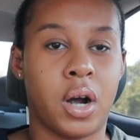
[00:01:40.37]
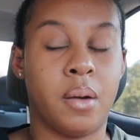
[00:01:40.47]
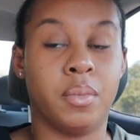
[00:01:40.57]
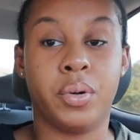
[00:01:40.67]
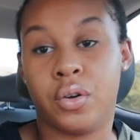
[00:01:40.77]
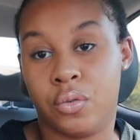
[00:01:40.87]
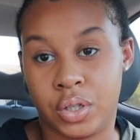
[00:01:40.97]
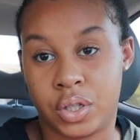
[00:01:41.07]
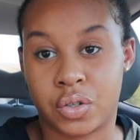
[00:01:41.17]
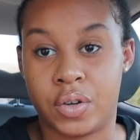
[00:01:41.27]
I'm gonna put it on
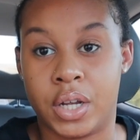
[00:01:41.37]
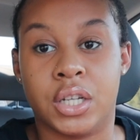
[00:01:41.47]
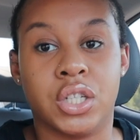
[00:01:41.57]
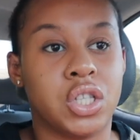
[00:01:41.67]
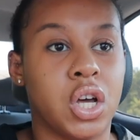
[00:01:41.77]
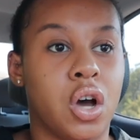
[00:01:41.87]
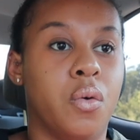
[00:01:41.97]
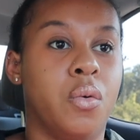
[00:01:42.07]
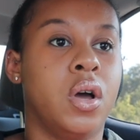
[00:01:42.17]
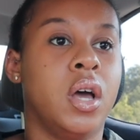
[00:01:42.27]
the screen.
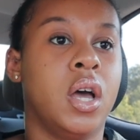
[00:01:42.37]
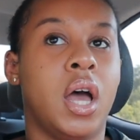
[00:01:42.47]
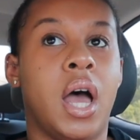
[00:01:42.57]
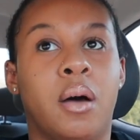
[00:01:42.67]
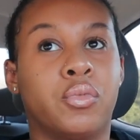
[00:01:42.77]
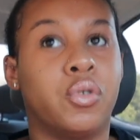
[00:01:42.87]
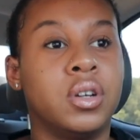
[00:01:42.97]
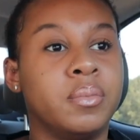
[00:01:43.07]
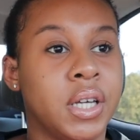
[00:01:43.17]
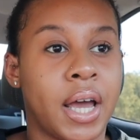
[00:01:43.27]
So I'm
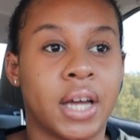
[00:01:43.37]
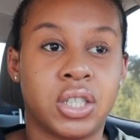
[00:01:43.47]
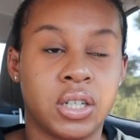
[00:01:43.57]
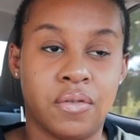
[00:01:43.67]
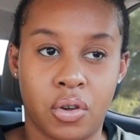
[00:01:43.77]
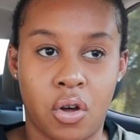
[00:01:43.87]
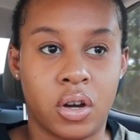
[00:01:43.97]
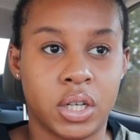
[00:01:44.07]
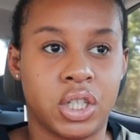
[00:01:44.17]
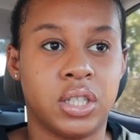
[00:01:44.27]
gonna be actually vlogging.